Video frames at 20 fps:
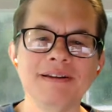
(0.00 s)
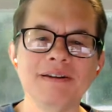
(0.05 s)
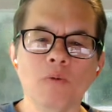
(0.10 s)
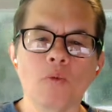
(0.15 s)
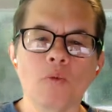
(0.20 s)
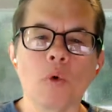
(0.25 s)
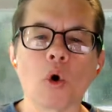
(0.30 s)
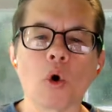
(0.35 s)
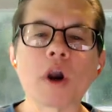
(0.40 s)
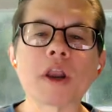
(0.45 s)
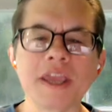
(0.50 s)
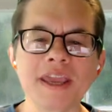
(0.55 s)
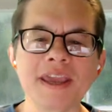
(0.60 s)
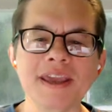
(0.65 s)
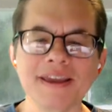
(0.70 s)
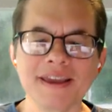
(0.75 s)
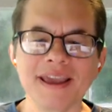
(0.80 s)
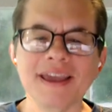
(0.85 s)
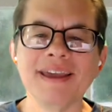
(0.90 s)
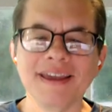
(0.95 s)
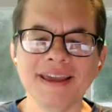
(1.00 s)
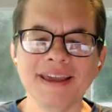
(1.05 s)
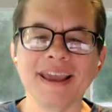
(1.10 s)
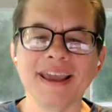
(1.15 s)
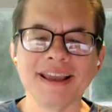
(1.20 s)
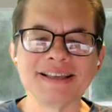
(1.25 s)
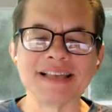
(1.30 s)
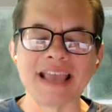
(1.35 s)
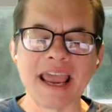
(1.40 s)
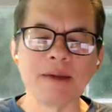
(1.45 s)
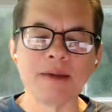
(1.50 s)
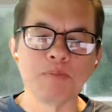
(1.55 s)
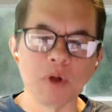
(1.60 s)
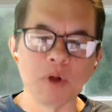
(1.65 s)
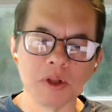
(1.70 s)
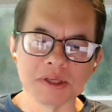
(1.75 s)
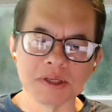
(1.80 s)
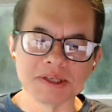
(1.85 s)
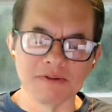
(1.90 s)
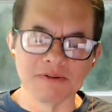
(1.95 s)
working
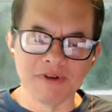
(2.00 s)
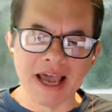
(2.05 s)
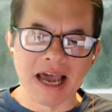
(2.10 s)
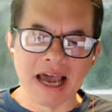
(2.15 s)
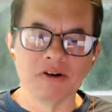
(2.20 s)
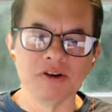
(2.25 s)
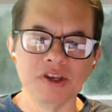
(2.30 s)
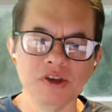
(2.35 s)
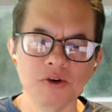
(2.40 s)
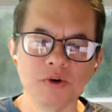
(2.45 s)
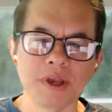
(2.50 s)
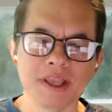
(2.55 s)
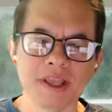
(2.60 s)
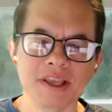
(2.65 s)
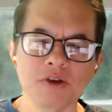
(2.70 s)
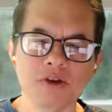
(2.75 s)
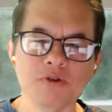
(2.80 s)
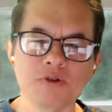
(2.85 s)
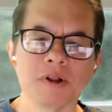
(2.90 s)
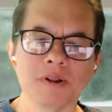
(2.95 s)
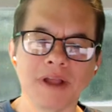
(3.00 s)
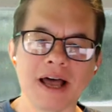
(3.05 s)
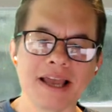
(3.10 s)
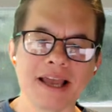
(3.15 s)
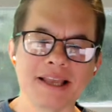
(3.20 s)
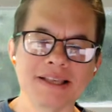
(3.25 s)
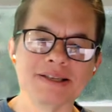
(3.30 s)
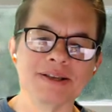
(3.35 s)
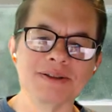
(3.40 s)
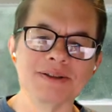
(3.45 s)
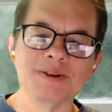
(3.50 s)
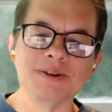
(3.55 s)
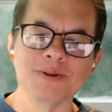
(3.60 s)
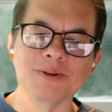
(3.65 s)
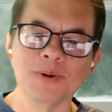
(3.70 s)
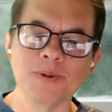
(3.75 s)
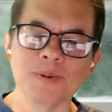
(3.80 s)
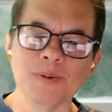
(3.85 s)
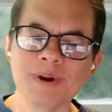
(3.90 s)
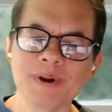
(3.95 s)
examples of how you can utilize it
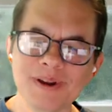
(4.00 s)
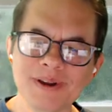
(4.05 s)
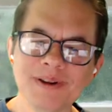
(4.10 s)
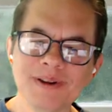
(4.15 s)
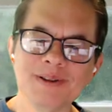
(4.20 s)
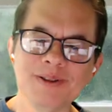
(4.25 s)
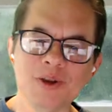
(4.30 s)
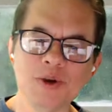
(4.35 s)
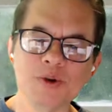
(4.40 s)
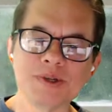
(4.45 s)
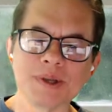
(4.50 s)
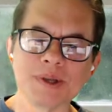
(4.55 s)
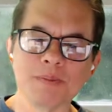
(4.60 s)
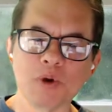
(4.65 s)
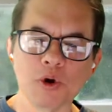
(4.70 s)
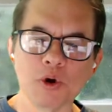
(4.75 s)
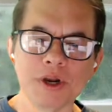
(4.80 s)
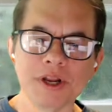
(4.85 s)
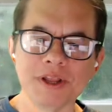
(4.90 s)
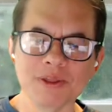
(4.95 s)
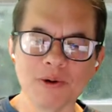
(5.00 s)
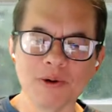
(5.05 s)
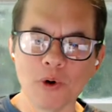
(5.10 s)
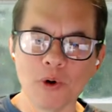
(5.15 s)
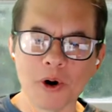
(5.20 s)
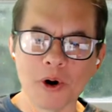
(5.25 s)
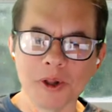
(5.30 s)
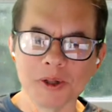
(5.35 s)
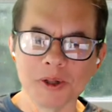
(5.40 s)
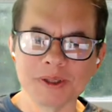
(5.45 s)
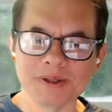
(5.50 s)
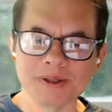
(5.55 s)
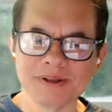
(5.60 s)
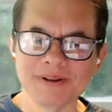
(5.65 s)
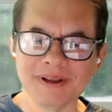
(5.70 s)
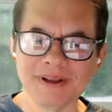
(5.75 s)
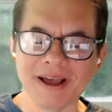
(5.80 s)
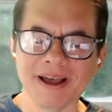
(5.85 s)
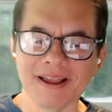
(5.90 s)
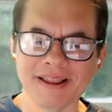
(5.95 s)
to do some good in the world.
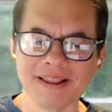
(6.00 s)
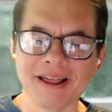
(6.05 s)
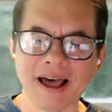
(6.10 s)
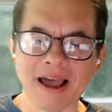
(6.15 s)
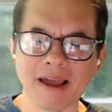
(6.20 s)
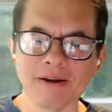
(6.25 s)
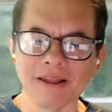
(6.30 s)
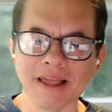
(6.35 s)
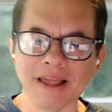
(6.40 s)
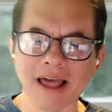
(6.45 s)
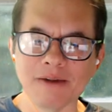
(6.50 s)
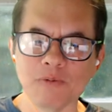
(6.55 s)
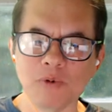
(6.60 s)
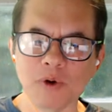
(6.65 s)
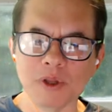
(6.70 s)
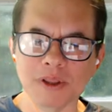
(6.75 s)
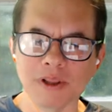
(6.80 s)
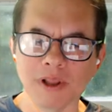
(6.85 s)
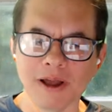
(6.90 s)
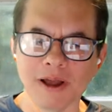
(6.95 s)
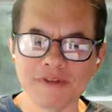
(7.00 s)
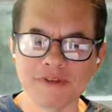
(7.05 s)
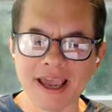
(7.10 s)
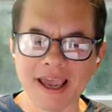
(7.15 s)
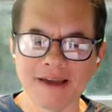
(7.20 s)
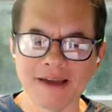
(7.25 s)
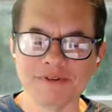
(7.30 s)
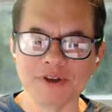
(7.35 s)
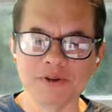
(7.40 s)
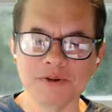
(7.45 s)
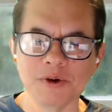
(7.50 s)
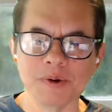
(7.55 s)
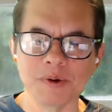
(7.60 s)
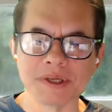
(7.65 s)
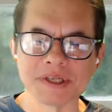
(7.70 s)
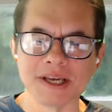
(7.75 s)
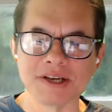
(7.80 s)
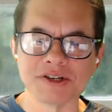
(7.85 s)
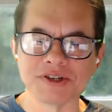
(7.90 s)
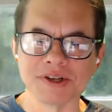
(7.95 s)
I would love to have you do
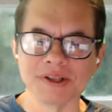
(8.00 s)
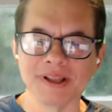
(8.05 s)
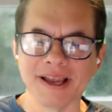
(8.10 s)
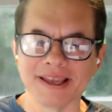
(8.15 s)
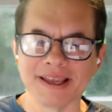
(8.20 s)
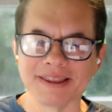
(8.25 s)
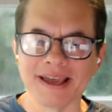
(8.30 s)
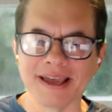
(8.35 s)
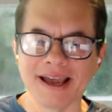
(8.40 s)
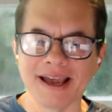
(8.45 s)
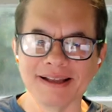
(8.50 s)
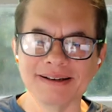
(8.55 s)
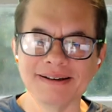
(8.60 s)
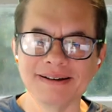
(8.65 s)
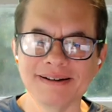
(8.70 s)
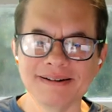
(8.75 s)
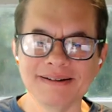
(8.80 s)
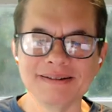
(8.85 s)
a session like that.